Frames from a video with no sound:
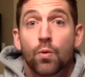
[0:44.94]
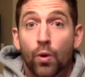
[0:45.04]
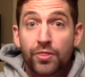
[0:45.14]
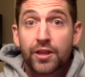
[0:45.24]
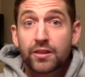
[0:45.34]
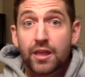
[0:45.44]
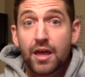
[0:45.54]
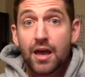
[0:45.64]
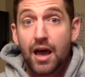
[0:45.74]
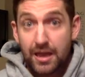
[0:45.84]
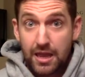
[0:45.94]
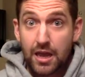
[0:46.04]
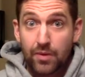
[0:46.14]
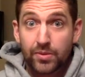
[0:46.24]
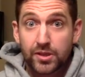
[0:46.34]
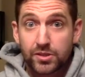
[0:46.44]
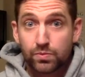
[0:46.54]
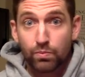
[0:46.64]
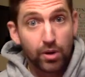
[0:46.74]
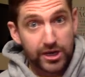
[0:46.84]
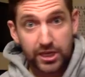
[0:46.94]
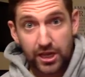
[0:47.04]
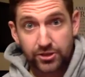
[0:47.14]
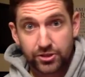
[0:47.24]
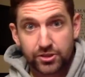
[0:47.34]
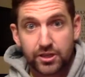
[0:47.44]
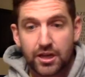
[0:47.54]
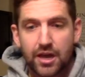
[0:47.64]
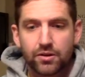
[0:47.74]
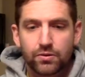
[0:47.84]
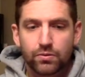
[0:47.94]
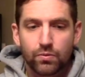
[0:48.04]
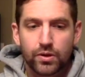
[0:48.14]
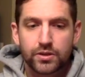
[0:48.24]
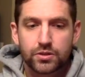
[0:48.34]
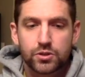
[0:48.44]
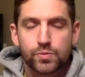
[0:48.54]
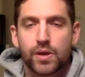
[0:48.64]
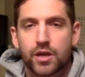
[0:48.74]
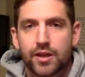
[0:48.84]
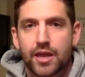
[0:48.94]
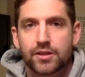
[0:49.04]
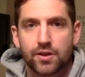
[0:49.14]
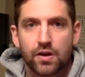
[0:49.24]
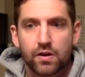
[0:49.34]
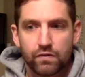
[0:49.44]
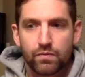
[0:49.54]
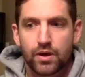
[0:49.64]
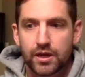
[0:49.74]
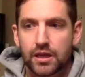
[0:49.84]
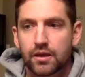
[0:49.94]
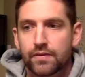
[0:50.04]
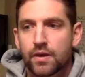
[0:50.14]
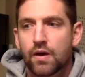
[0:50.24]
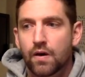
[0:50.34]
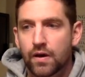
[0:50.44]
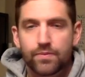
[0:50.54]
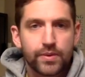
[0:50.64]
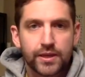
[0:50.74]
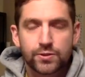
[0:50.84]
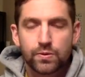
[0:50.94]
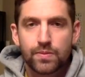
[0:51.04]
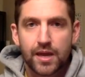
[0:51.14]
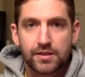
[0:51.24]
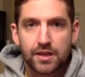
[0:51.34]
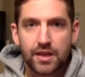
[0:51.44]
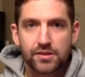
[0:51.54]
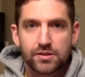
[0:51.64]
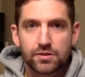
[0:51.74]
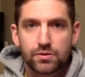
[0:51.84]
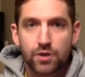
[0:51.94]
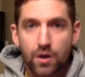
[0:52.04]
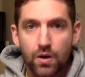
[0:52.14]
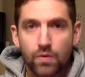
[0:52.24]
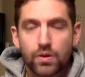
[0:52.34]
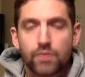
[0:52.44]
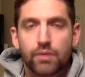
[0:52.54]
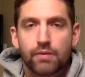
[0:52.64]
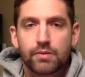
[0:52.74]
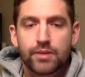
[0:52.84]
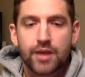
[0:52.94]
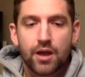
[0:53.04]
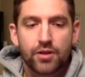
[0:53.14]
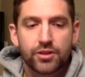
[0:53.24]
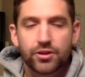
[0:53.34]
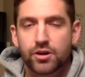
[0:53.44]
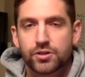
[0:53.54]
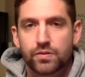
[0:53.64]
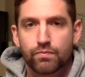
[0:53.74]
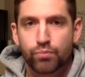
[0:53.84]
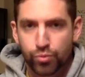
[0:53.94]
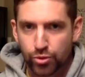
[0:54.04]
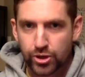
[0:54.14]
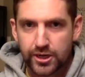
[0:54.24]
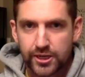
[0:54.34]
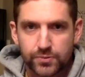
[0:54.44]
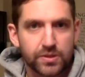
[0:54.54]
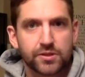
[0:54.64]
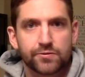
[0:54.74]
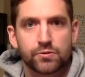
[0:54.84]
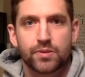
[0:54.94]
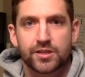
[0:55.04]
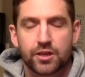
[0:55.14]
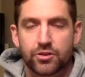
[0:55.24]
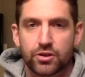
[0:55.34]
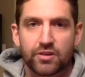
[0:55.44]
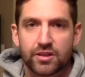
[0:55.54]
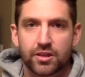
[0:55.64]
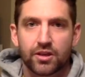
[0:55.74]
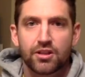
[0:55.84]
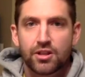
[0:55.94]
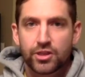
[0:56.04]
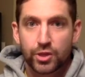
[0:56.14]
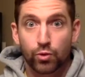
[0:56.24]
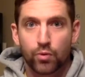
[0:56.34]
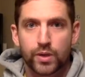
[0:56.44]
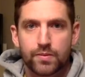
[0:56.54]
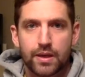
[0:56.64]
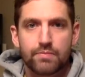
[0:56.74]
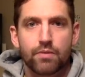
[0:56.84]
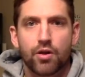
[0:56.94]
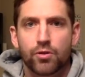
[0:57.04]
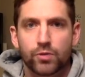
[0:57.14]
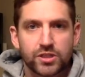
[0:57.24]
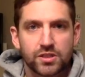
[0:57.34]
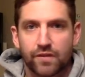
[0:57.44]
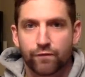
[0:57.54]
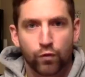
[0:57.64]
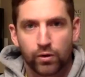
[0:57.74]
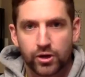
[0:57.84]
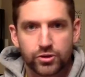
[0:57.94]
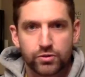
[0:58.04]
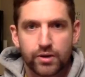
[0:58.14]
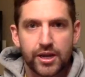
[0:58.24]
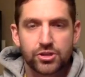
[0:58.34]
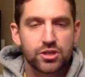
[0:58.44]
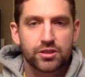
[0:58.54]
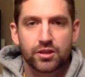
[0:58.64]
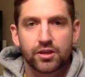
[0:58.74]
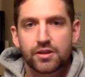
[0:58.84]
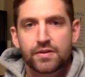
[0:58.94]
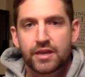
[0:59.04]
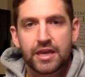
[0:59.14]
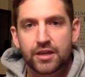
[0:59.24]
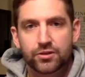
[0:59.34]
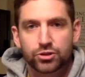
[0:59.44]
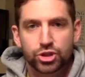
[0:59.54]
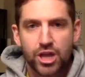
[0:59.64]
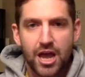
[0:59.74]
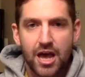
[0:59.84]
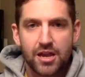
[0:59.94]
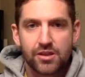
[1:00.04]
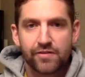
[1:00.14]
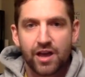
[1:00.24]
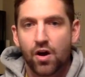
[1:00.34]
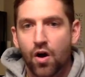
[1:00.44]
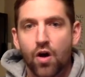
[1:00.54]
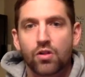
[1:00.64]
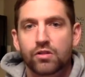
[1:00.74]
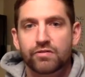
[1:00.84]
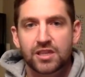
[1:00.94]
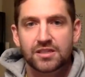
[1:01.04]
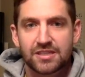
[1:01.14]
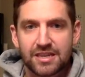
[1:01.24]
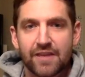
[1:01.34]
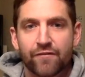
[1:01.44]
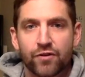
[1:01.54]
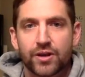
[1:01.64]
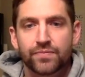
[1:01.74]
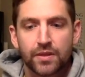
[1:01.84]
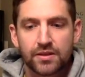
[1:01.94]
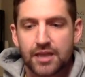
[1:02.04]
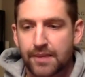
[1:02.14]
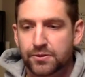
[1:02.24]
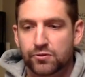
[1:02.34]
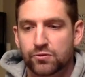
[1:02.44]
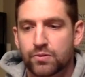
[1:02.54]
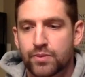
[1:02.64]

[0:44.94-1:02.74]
one thing that I am is money conscious. Like, I don't want to spend a ton of money on big swim baits. And as you know, probably by now, that there are some pretty expensive swim baits out there. You got the Roman Maiden Mother, which is in the 400 range. You got the Hinkle Shad, and you've got all of these different types of swim